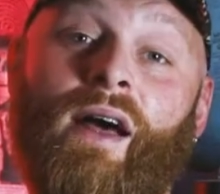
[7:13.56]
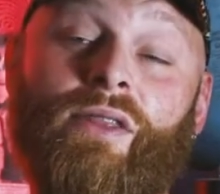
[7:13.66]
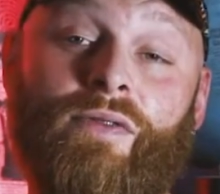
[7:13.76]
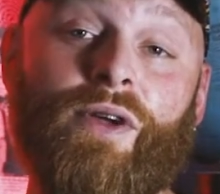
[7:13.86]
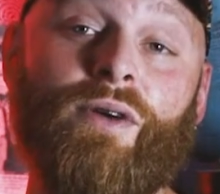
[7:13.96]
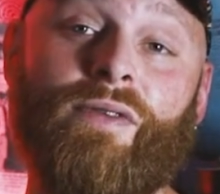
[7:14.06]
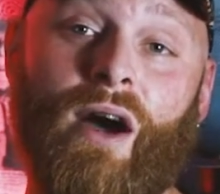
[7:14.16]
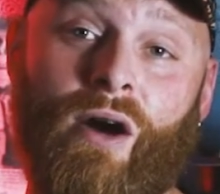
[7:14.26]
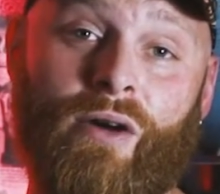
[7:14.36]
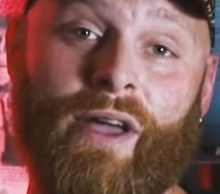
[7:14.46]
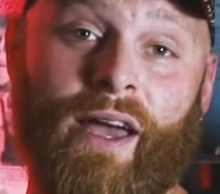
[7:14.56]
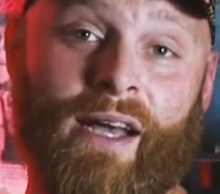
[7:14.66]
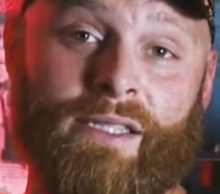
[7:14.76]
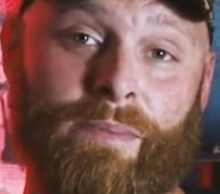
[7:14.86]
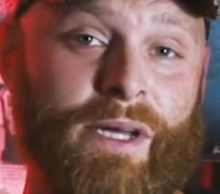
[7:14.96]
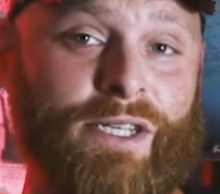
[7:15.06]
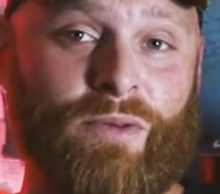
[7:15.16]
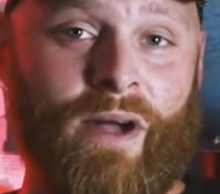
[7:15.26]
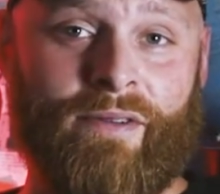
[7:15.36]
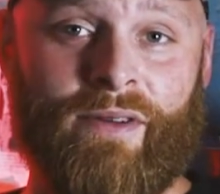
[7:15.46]
The view of Cahokia as a place
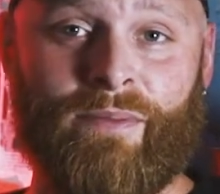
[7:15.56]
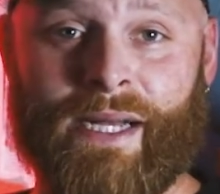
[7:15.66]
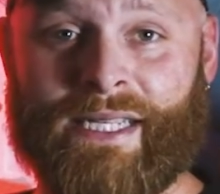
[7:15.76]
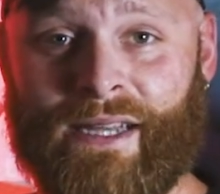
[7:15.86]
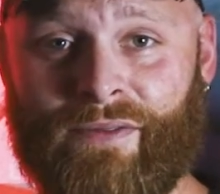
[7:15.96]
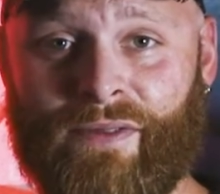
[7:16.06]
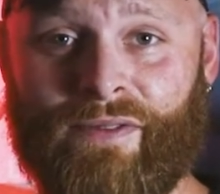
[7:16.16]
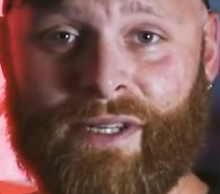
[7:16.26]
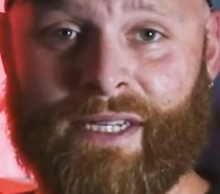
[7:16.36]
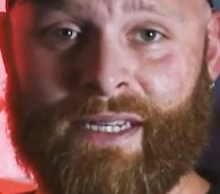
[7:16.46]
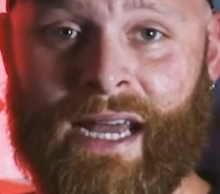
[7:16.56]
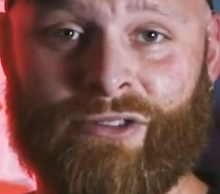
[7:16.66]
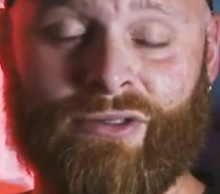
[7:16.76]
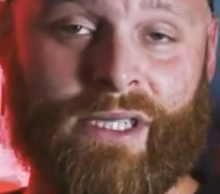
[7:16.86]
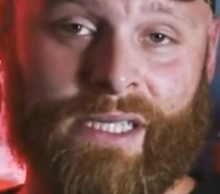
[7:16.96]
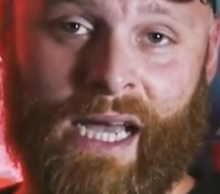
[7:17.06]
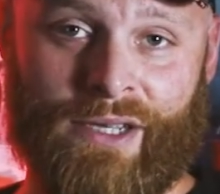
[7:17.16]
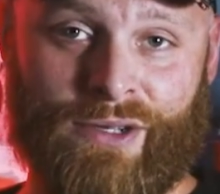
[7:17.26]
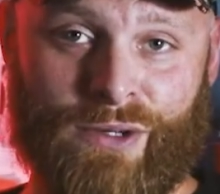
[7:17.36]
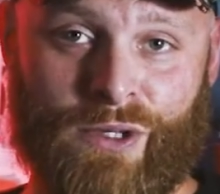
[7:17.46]
riven by self-inflicted natural
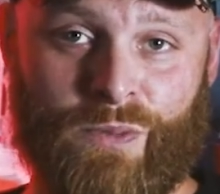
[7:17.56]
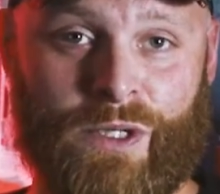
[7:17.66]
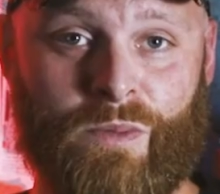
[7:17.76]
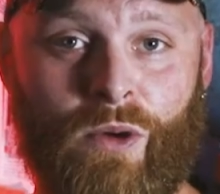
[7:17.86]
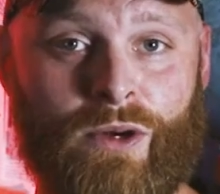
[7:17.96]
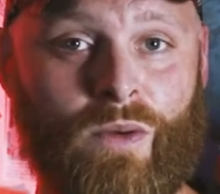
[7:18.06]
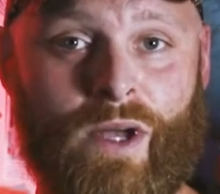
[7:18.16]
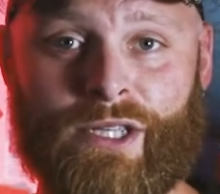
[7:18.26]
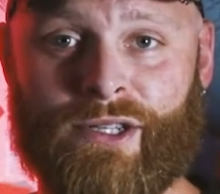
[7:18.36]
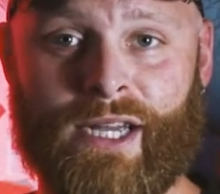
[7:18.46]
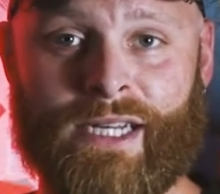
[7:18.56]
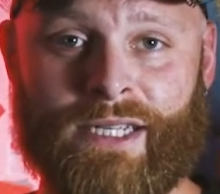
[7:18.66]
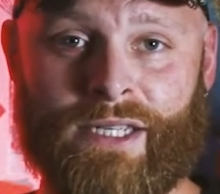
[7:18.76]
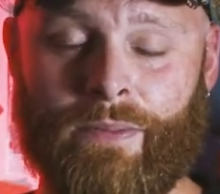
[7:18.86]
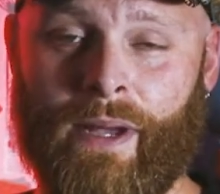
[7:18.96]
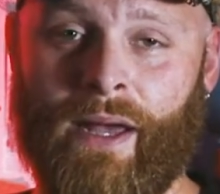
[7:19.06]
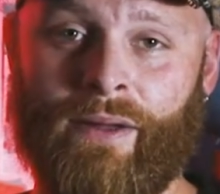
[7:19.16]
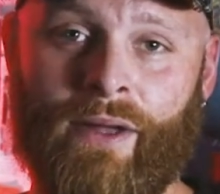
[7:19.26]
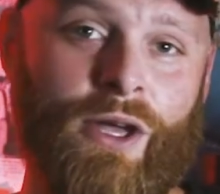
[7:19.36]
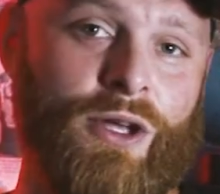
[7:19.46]
disasters speaks more to Western ideas about
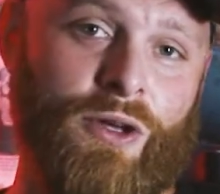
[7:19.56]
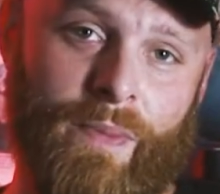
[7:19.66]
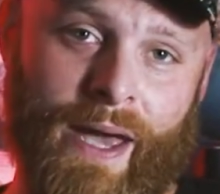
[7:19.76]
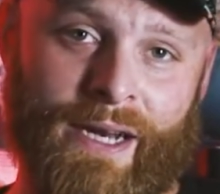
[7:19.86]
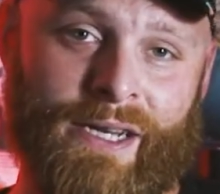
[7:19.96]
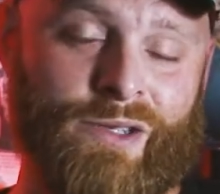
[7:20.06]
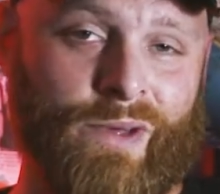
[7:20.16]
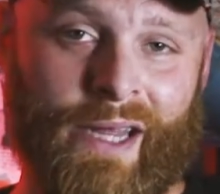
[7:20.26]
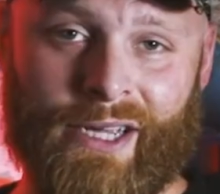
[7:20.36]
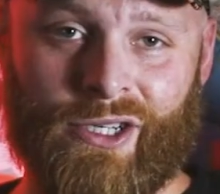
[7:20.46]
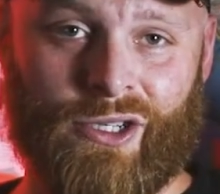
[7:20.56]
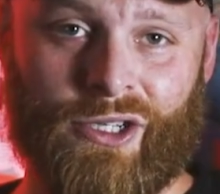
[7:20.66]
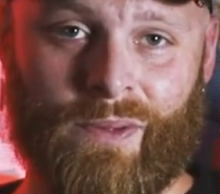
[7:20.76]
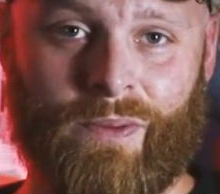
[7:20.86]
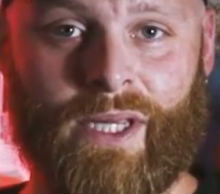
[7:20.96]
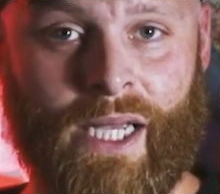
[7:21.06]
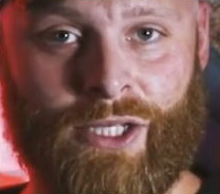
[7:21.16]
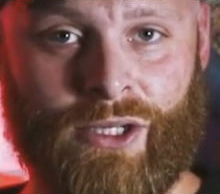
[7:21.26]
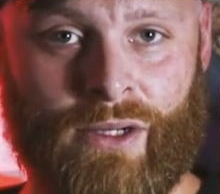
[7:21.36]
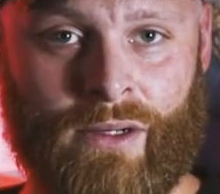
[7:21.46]
humanity's relationship with
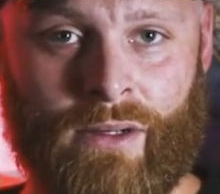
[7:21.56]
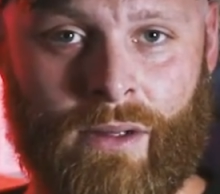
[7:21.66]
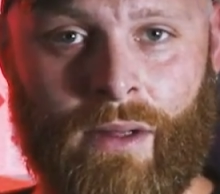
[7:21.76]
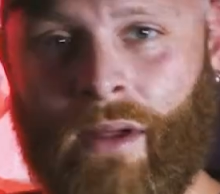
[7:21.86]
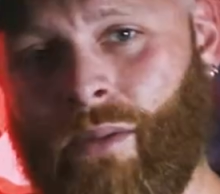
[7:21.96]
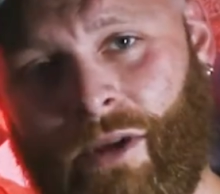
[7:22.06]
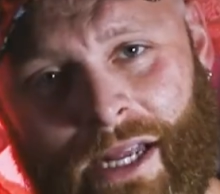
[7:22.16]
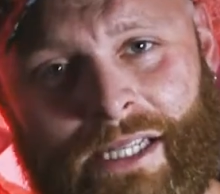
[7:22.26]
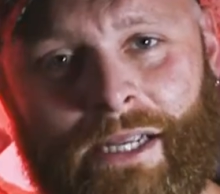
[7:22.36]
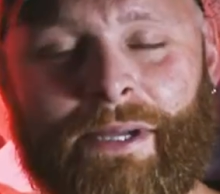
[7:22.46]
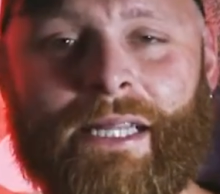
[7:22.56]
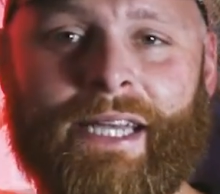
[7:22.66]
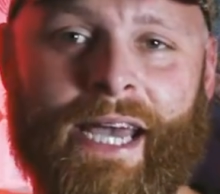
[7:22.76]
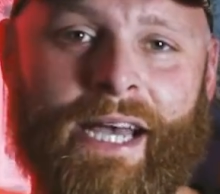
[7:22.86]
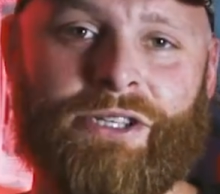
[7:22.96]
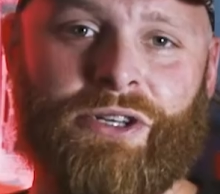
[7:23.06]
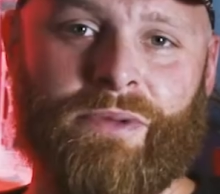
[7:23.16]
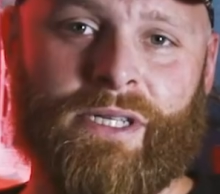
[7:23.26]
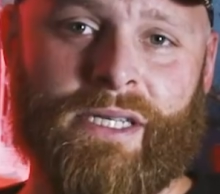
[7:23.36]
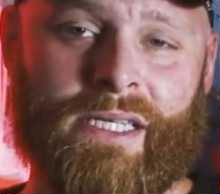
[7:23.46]
nature, one that typically casts
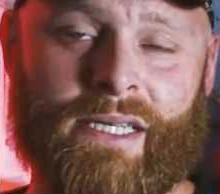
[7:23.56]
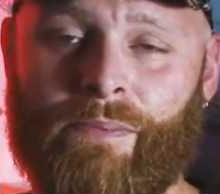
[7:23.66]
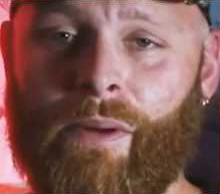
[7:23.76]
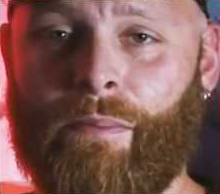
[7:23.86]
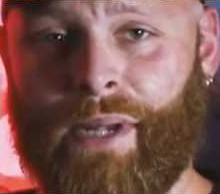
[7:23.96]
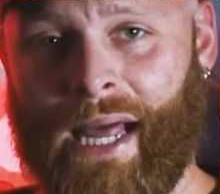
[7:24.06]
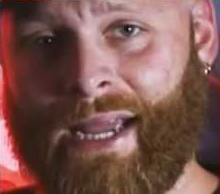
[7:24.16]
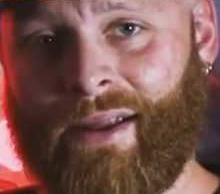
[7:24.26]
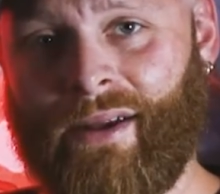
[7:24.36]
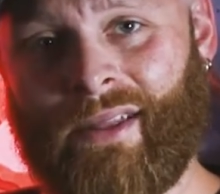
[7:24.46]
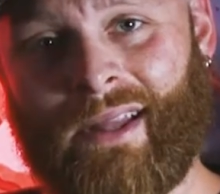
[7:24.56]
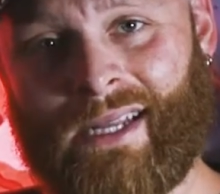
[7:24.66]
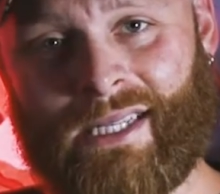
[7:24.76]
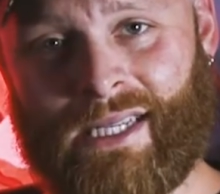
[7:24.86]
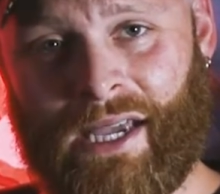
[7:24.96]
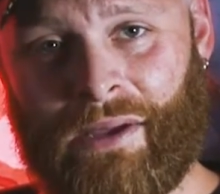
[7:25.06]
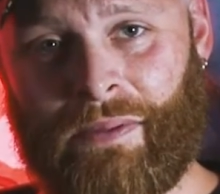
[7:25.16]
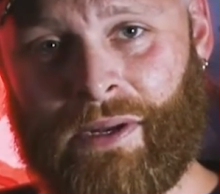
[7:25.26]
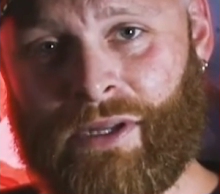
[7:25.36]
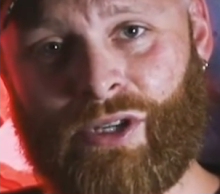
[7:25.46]
humans as a separate blight on the landscape
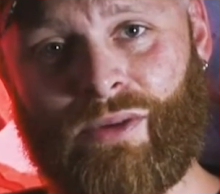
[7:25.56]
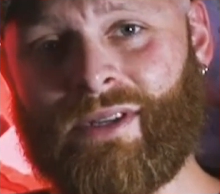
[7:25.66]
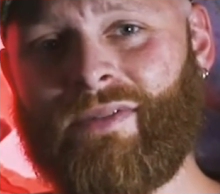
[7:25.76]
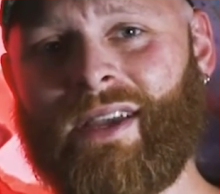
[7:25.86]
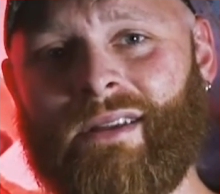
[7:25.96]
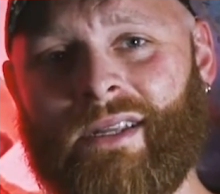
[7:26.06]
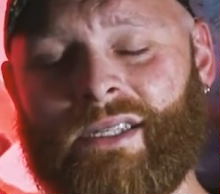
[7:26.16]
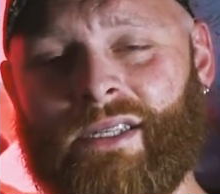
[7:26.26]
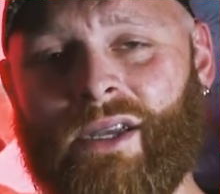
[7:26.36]
and a source of endless,